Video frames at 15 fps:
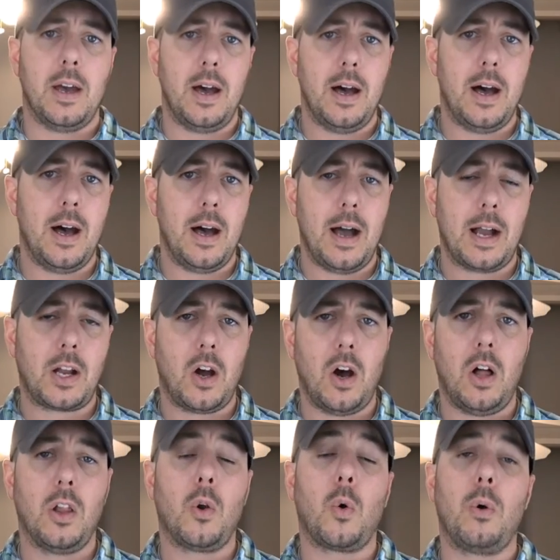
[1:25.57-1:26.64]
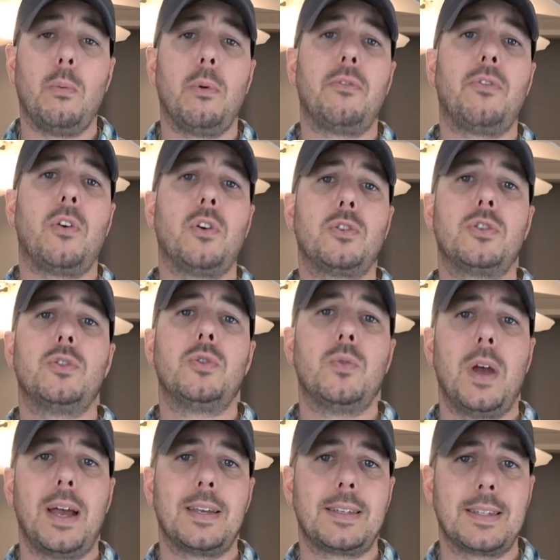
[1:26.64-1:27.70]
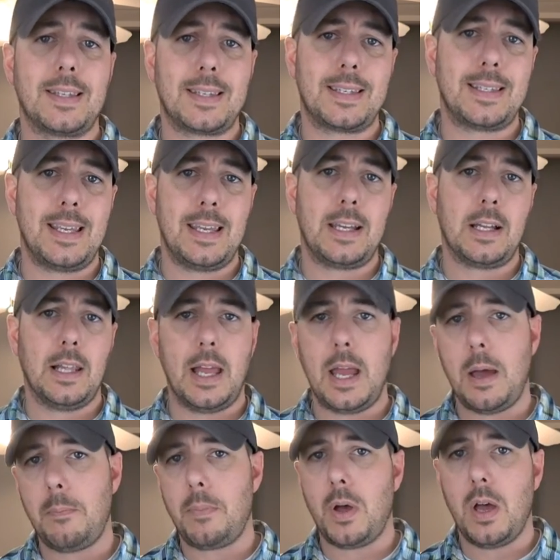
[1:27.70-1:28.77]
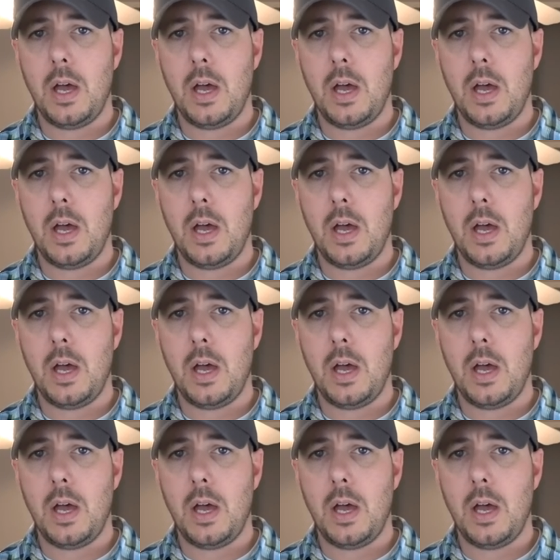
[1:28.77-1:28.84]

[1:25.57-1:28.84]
uh, I call or refer to as the C-clamp